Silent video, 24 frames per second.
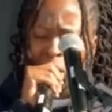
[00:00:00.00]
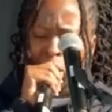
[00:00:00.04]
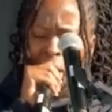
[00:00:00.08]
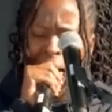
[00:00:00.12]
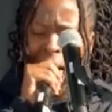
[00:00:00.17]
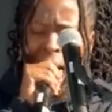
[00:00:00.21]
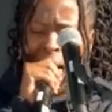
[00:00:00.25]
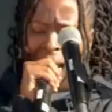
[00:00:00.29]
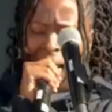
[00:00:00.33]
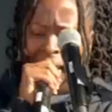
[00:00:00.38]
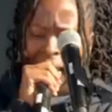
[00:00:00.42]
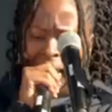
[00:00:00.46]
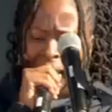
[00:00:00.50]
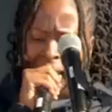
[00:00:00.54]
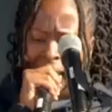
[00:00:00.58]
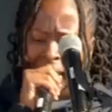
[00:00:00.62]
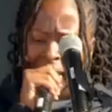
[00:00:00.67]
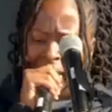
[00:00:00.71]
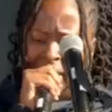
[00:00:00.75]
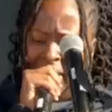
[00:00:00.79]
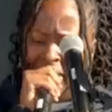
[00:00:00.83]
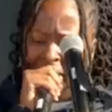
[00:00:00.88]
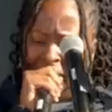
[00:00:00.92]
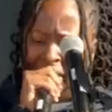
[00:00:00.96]
violence
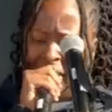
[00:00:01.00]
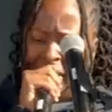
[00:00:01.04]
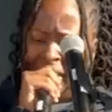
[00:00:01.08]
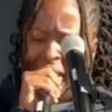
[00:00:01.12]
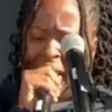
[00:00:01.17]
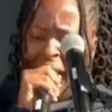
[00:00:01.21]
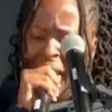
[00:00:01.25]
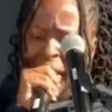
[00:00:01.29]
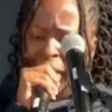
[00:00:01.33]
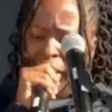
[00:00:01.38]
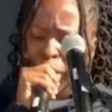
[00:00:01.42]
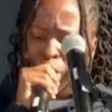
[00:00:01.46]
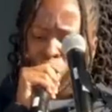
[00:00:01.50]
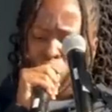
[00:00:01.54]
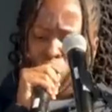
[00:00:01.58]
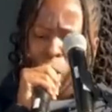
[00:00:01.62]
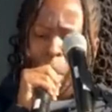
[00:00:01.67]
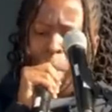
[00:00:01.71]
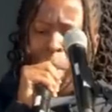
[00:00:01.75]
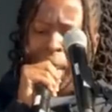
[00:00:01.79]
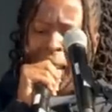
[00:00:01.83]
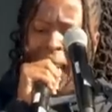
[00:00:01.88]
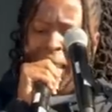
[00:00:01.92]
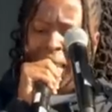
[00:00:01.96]
and killings,
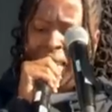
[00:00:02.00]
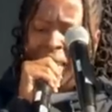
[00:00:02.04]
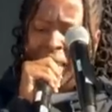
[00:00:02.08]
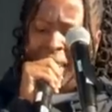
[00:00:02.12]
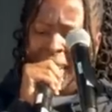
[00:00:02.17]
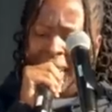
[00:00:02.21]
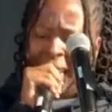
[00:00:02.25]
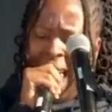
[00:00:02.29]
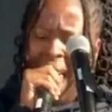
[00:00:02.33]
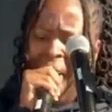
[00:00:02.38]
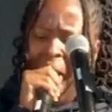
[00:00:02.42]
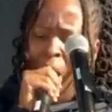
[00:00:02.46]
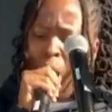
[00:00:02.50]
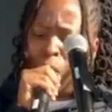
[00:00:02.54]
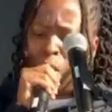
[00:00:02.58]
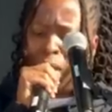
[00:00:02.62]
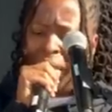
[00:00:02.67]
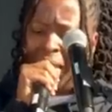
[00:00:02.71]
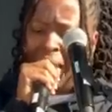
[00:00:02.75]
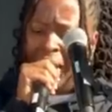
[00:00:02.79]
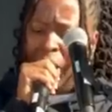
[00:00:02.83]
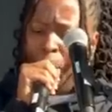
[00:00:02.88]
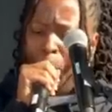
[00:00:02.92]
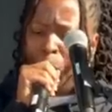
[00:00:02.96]
discrimination in
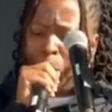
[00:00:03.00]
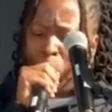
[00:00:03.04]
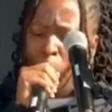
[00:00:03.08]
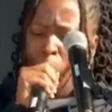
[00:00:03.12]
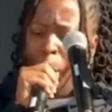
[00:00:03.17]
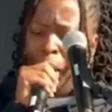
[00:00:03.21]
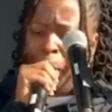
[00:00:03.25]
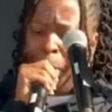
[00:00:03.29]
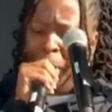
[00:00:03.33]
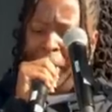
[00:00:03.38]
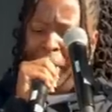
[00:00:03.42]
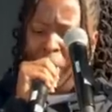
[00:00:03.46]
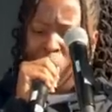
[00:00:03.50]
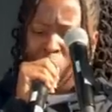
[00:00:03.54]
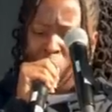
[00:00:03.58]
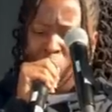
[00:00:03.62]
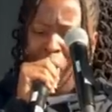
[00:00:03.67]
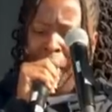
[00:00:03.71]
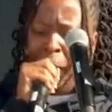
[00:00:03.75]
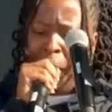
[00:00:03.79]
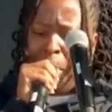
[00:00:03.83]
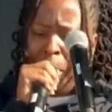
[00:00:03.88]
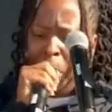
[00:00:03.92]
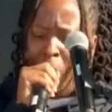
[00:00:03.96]
housing and employment and
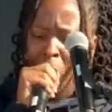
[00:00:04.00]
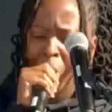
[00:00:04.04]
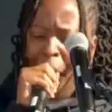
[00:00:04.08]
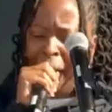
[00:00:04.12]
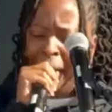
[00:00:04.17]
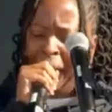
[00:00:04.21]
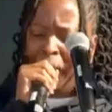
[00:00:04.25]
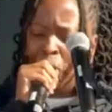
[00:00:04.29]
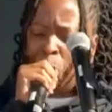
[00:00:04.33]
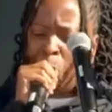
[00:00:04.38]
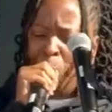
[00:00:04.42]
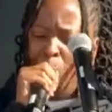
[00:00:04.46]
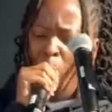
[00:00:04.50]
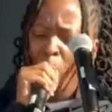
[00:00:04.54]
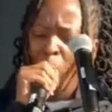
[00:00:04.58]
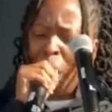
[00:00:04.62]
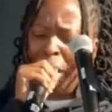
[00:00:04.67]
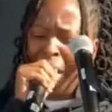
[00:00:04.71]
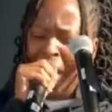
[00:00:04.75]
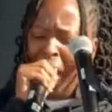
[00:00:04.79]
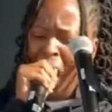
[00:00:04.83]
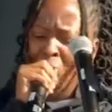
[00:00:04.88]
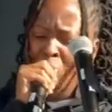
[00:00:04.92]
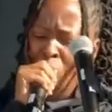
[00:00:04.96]
credit markets,
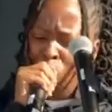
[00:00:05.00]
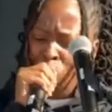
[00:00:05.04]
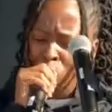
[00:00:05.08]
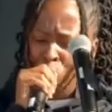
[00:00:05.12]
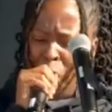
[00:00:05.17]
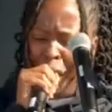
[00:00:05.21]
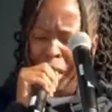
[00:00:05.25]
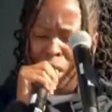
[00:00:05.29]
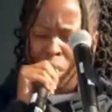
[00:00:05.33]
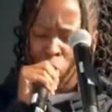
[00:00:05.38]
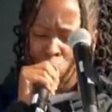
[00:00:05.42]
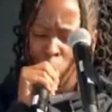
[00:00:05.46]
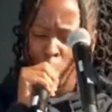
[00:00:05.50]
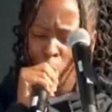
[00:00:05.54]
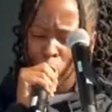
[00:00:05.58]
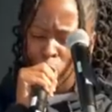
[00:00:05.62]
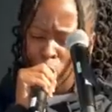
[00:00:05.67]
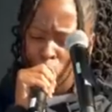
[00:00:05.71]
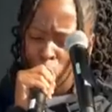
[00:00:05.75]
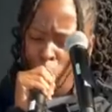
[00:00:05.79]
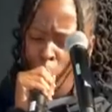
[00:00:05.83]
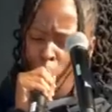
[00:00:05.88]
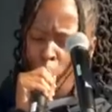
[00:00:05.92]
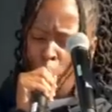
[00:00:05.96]
poorly
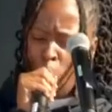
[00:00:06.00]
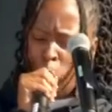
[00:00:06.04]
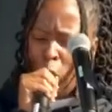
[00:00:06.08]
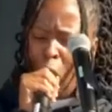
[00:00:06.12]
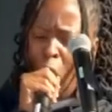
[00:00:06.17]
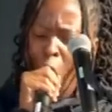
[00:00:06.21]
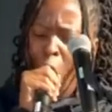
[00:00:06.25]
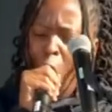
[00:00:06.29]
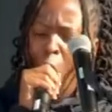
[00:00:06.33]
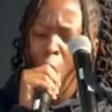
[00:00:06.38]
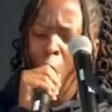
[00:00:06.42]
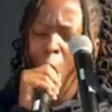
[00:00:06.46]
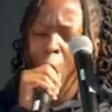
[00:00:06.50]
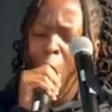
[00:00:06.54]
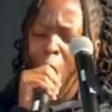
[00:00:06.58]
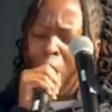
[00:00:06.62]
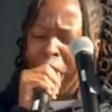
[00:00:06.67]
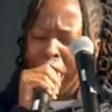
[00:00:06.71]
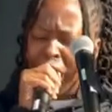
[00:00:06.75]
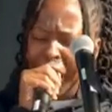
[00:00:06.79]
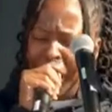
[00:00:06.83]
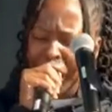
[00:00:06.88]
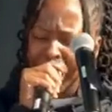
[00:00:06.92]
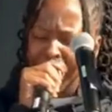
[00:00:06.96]
resourced schools.
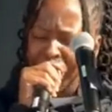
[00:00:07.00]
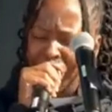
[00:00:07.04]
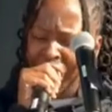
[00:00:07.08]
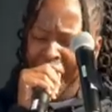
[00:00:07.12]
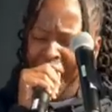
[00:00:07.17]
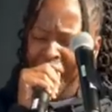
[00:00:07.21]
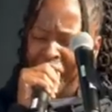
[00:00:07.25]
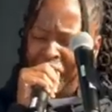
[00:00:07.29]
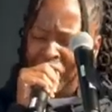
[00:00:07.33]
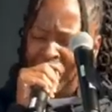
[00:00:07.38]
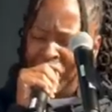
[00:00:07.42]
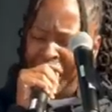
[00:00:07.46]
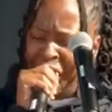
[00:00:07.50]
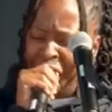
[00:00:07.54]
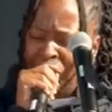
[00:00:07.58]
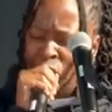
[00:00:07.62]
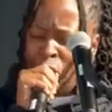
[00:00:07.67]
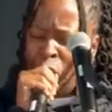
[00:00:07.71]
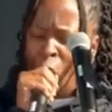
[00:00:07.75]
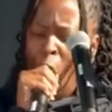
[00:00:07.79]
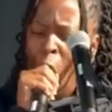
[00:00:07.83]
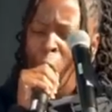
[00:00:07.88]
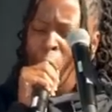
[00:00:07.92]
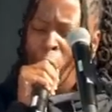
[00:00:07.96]
All of these things,
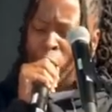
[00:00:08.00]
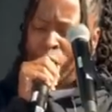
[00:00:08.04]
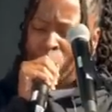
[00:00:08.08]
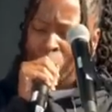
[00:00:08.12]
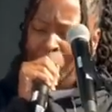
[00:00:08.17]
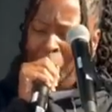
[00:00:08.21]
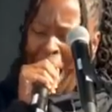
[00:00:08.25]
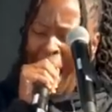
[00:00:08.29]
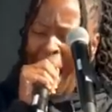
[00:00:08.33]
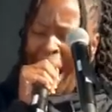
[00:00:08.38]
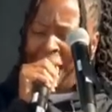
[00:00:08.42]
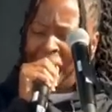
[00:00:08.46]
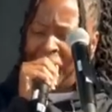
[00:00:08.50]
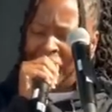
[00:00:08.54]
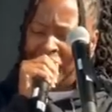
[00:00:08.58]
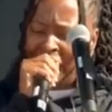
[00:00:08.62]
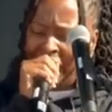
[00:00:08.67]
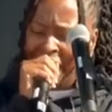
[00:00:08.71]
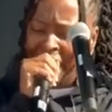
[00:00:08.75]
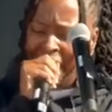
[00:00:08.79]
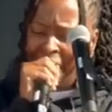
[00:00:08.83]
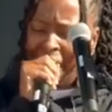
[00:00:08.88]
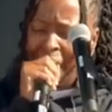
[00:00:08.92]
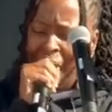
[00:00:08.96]
these laws,
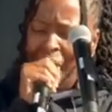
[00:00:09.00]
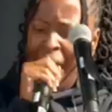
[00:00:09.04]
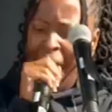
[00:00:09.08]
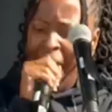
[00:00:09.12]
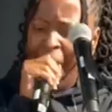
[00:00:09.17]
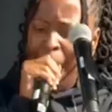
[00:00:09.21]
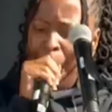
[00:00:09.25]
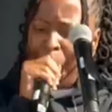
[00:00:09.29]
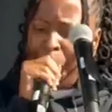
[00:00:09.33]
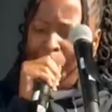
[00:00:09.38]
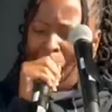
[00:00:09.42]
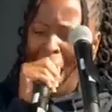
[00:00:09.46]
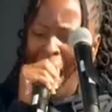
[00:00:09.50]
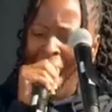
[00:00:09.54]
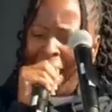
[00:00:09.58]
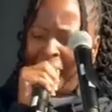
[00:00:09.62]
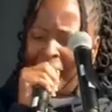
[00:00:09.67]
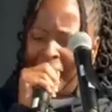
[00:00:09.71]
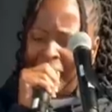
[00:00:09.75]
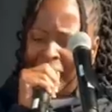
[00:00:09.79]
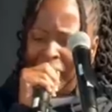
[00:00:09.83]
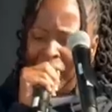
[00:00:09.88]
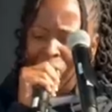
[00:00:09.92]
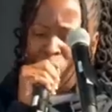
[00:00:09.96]
policies, and
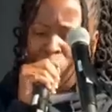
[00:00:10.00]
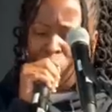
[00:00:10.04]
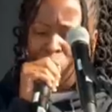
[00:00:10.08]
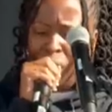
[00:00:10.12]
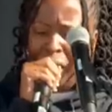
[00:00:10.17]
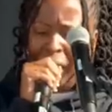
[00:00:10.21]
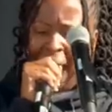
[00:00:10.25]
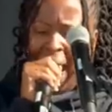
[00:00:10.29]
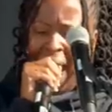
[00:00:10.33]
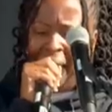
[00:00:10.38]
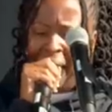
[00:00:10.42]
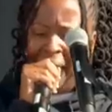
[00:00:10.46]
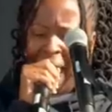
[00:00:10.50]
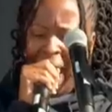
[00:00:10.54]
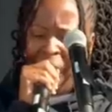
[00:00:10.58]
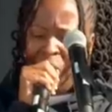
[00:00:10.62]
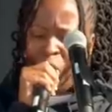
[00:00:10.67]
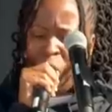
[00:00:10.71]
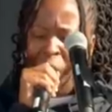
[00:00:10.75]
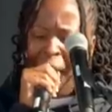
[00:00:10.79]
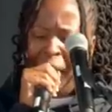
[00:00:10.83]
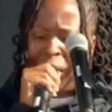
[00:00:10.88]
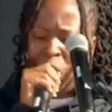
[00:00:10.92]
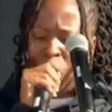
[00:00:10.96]
practices created
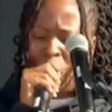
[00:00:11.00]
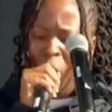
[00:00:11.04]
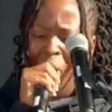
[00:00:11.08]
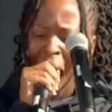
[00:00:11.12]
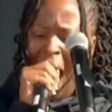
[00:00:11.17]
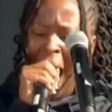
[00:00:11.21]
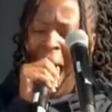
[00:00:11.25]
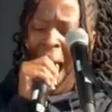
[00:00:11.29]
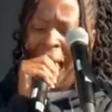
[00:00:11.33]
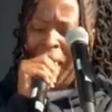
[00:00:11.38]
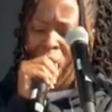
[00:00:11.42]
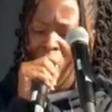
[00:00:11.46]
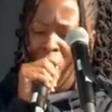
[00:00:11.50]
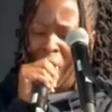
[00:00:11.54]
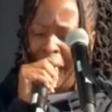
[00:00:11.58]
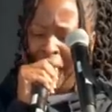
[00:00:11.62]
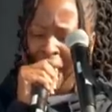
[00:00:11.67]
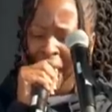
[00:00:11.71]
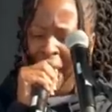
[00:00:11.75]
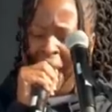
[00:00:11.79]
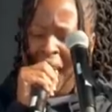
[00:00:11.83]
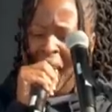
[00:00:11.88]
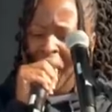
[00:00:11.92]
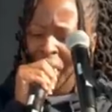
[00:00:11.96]
a racial
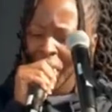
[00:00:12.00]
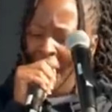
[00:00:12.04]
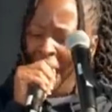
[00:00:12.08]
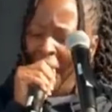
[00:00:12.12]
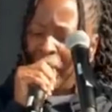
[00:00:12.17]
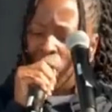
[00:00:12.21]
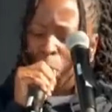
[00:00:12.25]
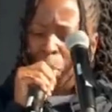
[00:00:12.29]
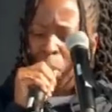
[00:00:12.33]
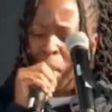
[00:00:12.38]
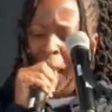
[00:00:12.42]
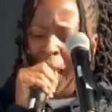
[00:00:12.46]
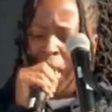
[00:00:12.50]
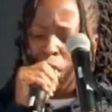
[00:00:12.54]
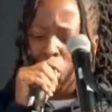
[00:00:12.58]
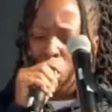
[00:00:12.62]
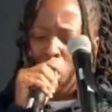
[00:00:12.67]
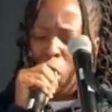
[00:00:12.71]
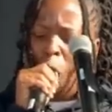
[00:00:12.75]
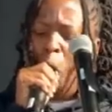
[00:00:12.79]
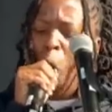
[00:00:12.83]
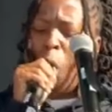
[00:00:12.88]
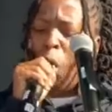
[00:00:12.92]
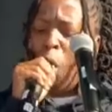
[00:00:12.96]
hierarchy that has
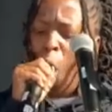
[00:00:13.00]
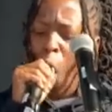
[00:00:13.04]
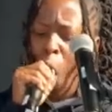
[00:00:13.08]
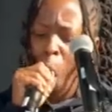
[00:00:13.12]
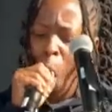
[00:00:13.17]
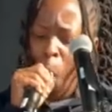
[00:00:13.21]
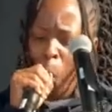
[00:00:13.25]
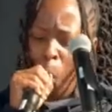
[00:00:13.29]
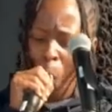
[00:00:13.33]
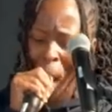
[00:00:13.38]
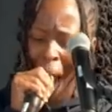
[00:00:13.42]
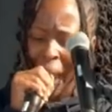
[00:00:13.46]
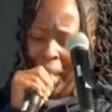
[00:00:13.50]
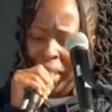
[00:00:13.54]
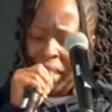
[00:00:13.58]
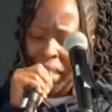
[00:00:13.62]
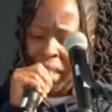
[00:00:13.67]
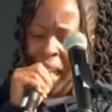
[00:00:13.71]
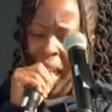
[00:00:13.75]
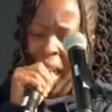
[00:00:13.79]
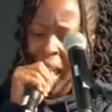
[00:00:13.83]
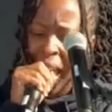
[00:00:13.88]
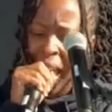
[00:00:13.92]
placed so-called whites